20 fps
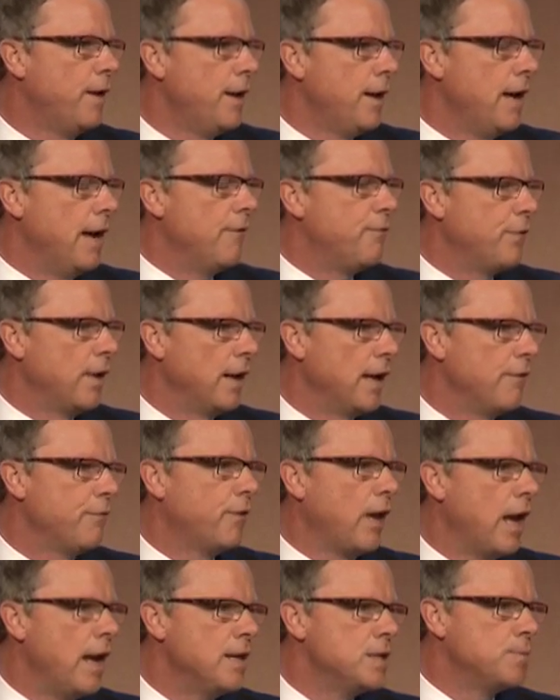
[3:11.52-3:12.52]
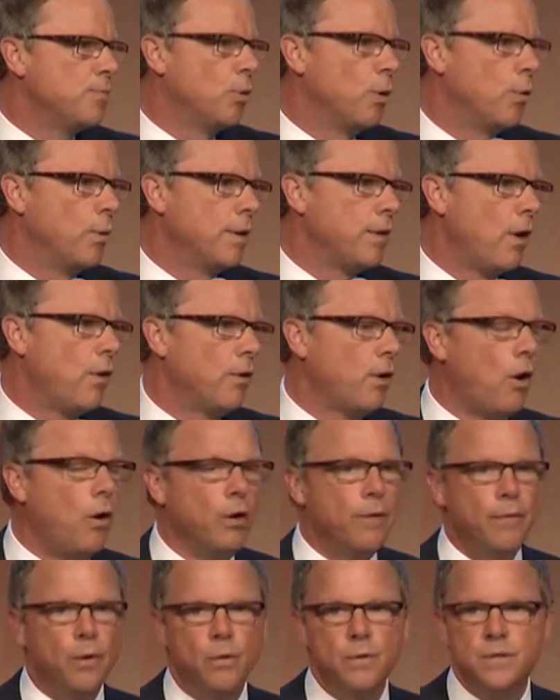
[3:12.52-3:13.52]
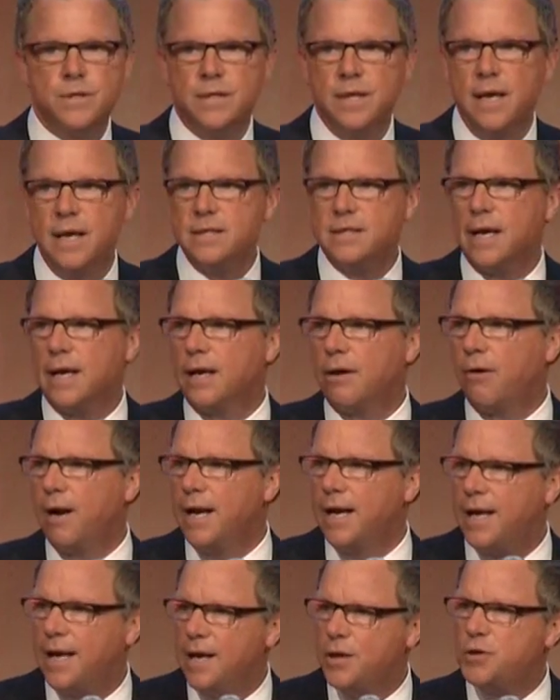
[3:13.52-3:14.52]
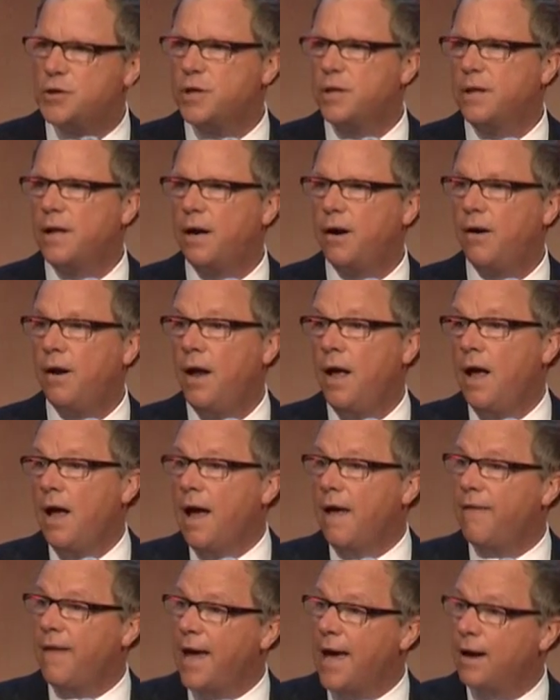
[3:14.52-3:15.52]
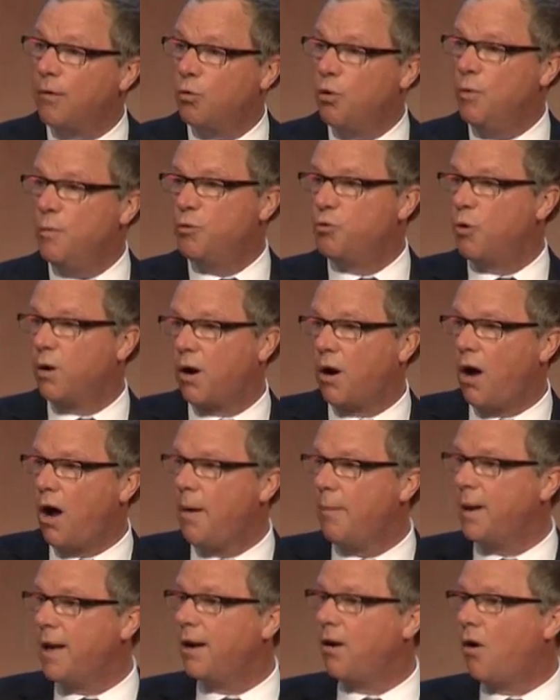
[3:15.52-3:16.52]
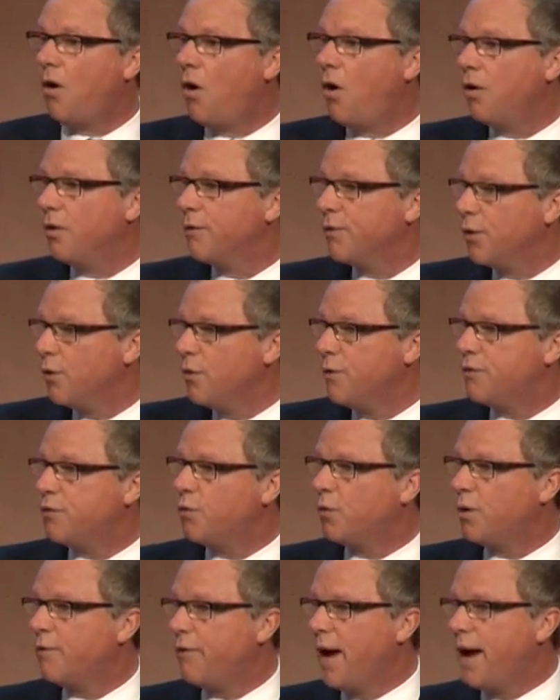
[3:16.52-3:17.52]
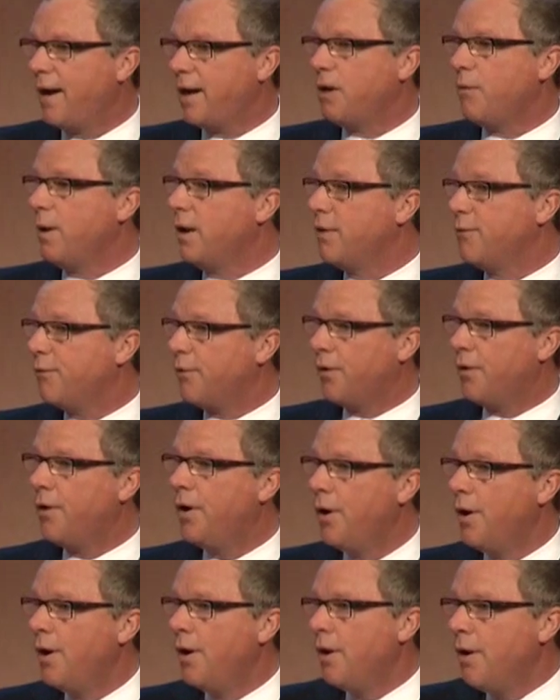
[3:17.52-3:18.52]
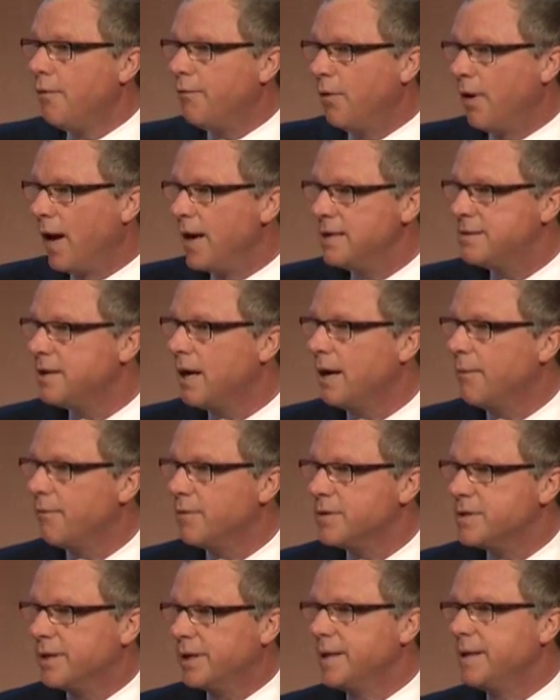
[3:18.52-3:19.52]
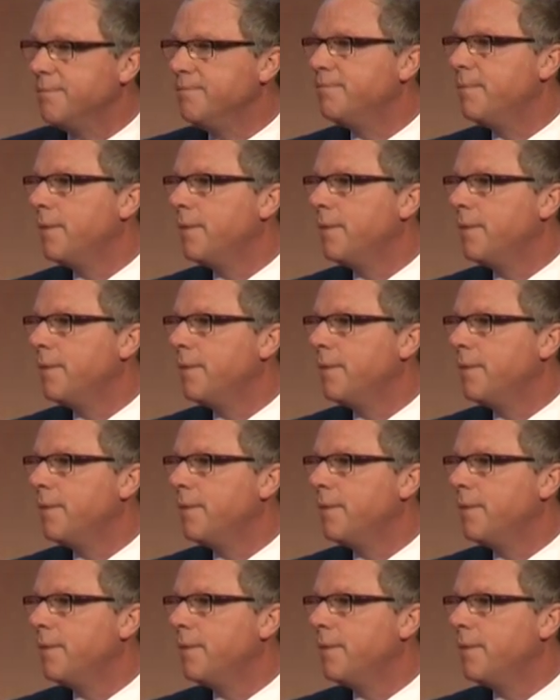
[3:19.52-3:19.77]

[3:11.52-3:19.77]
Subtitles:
if they left Gainsborough without all of those things. They had a great kitchen there, and they had room to accommodate all of those who were evacuated for nighttime, for sleep.